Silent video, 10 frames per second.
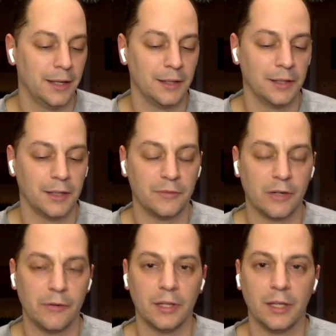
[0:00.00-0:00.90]
and
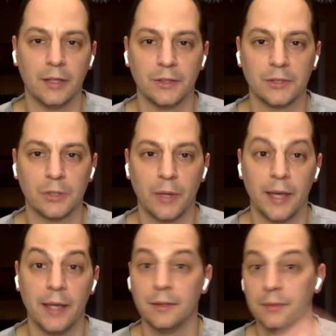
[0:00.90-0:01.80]
if everything looks
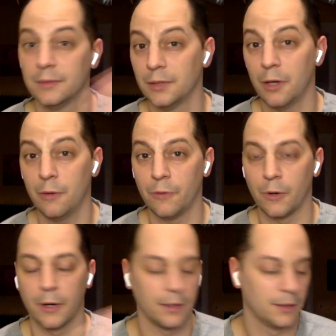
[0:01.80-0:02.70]
okay, go
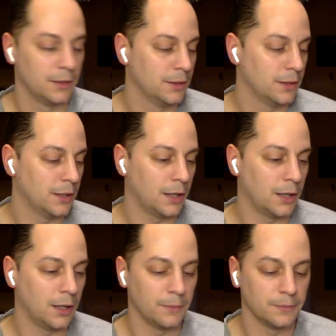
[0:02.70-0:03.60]
for
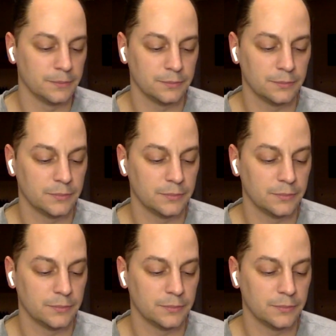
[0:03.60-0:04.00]
it.